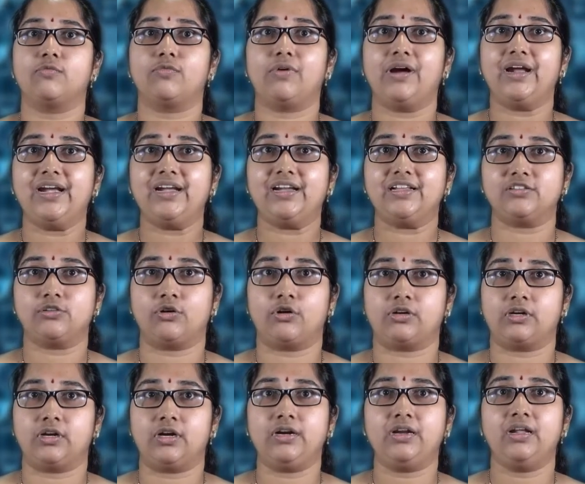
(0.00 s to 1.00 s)
why it is
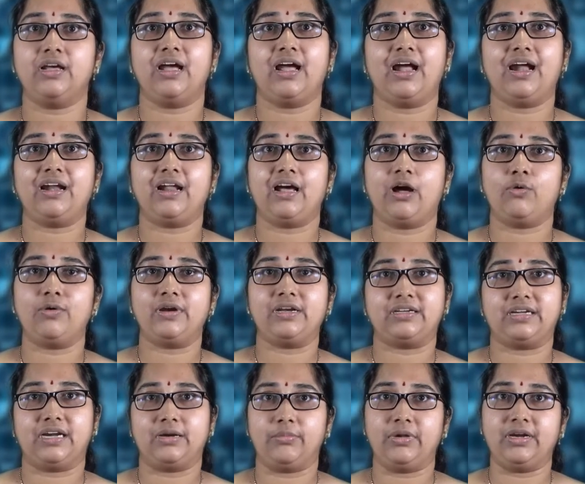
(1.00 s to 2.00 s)
occurred and how
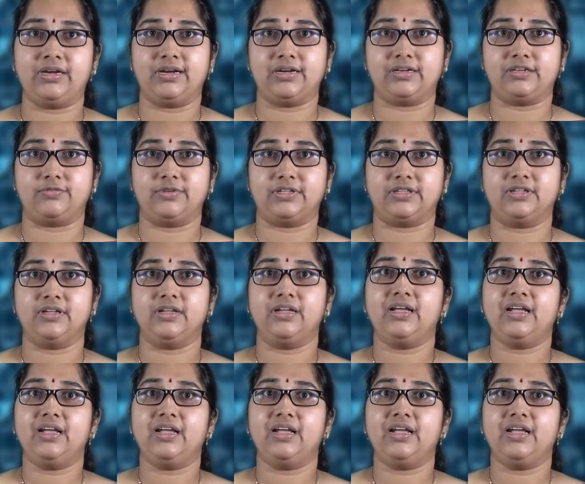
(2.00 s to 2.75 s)
it can be dealt with.